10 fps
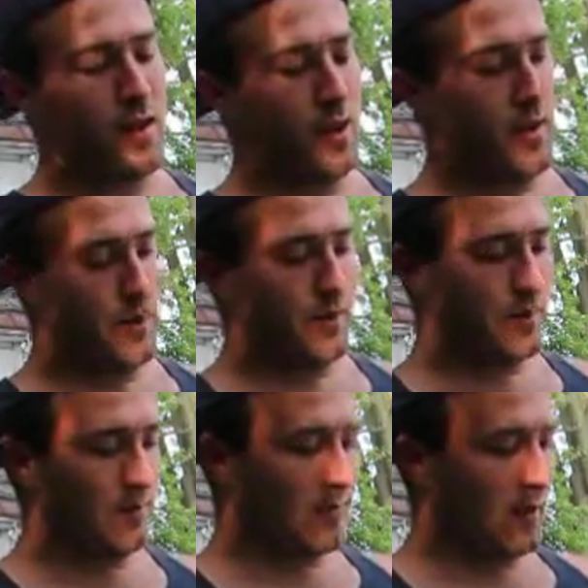
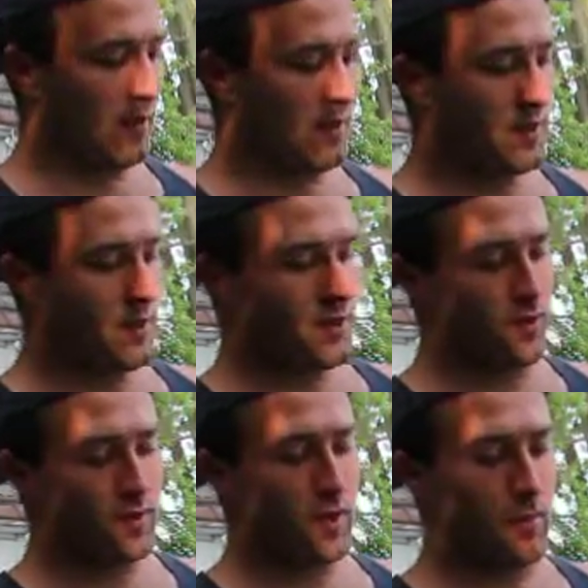And this
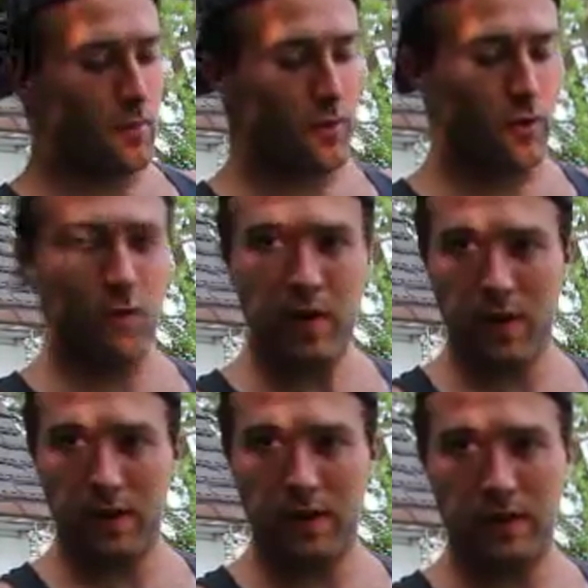seals up really
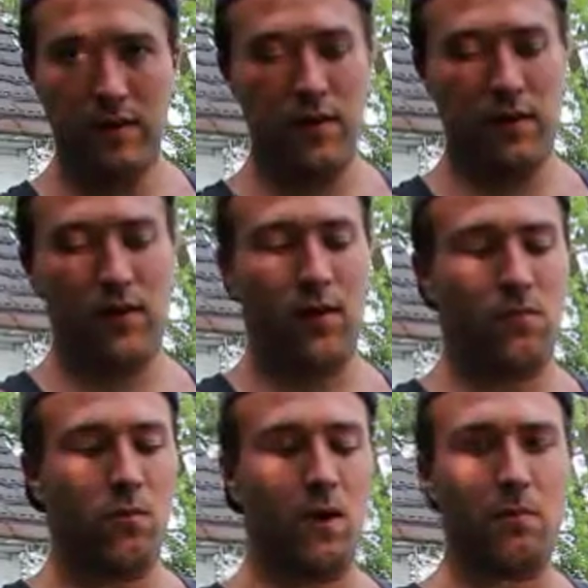well,
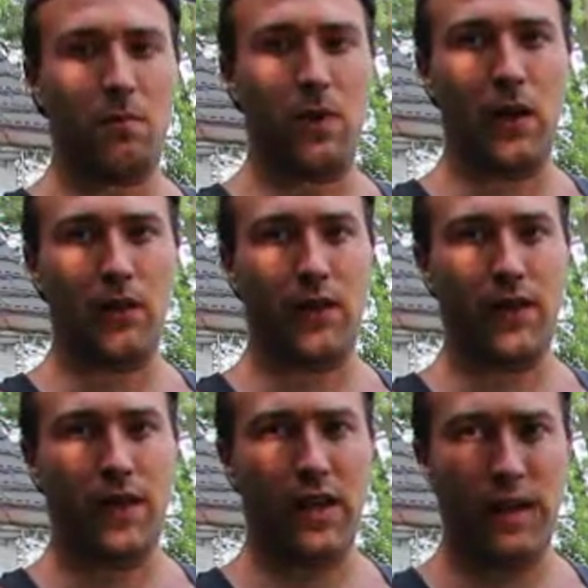probably better than
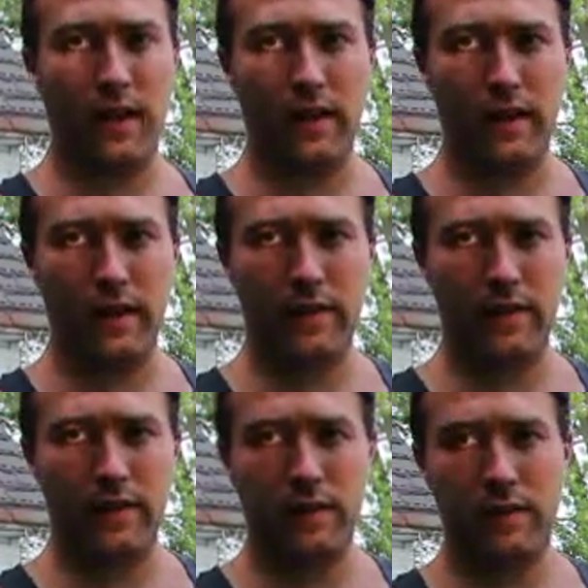the can, and
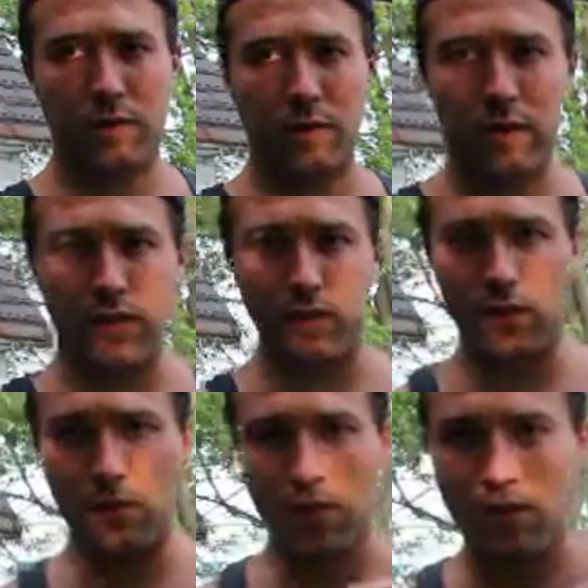it's really easy to
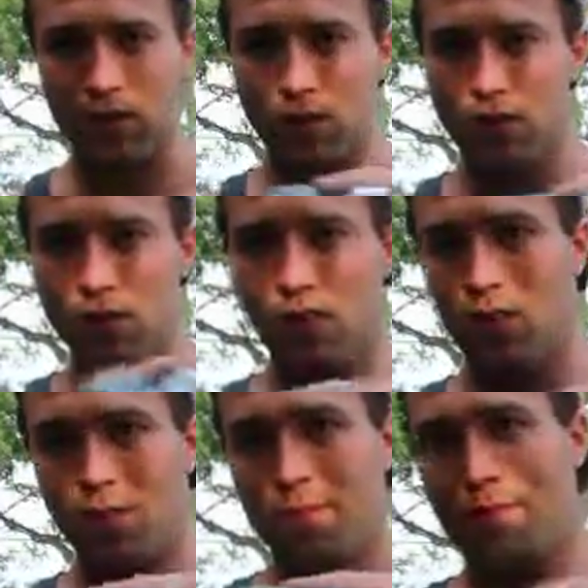mix.
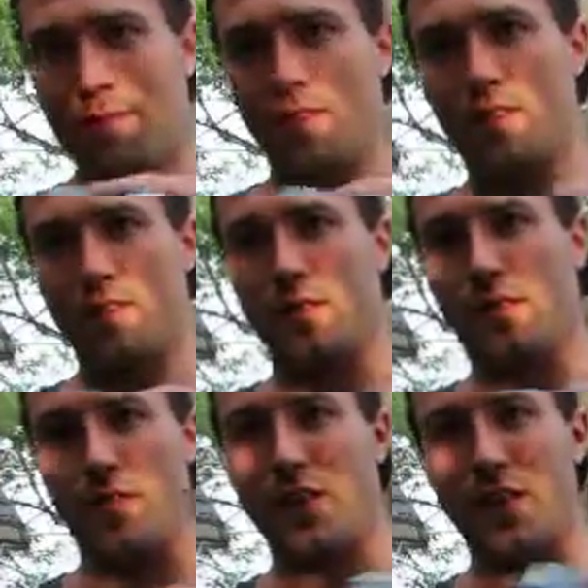Just
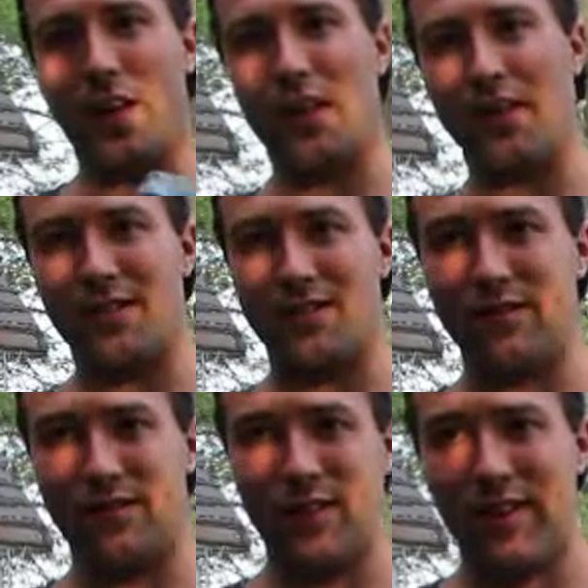go like that and
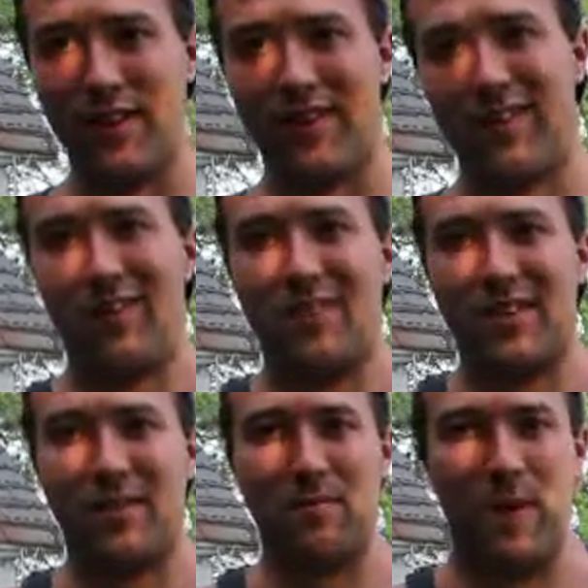you
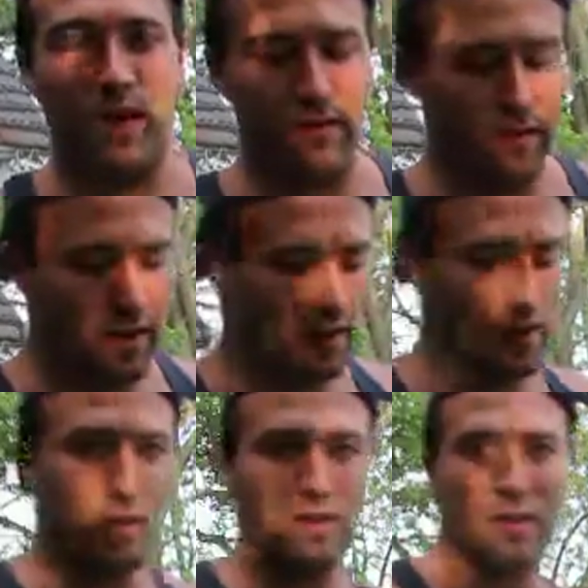mix the paint, right?
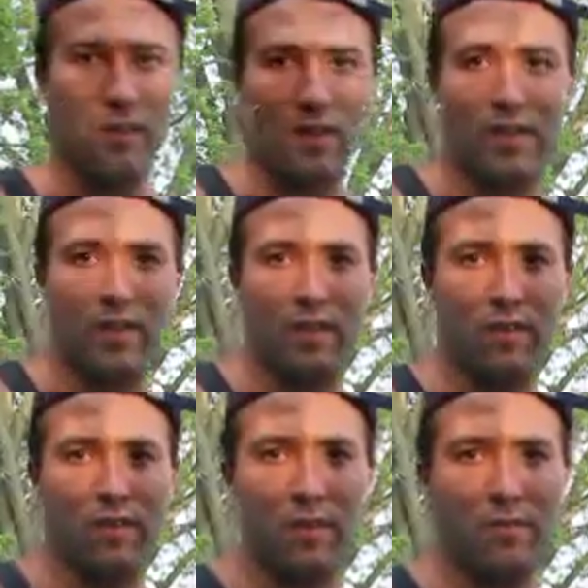How the hell are
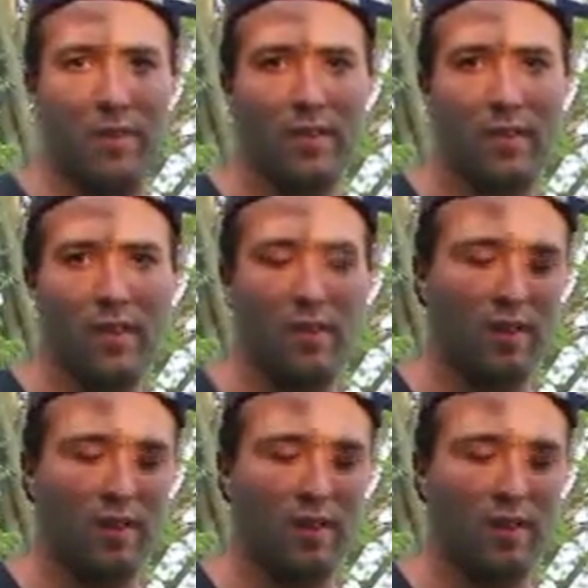you going to mix it here?